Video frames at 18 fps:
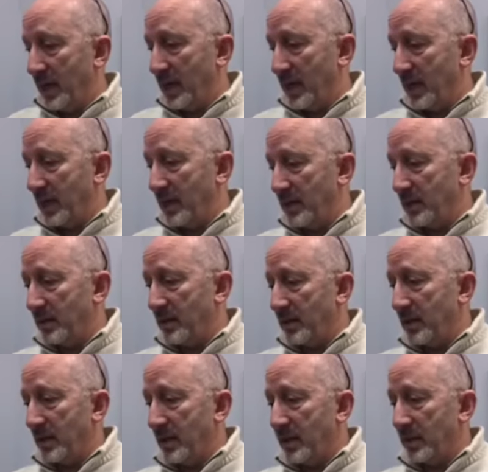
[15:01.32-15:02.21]

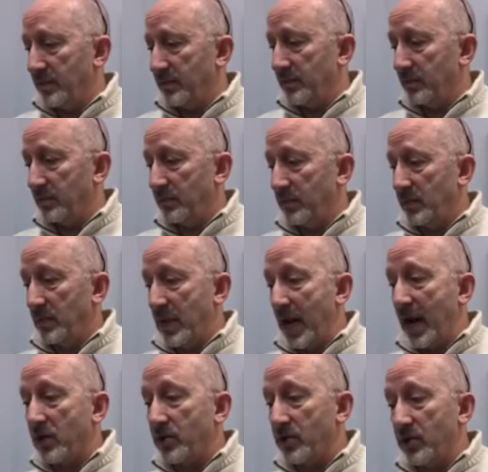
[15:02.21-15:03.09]
And uh,
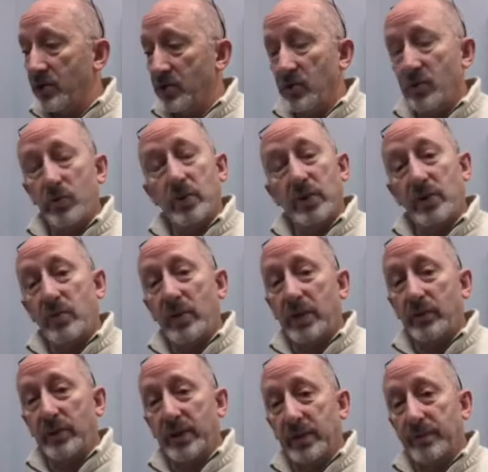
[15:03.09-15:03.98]
now she's doing really
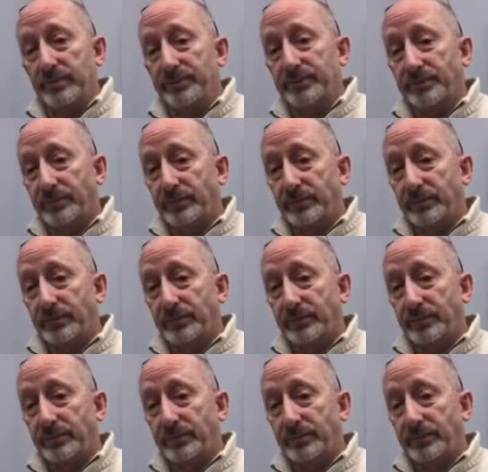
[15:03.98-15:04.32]
well with it.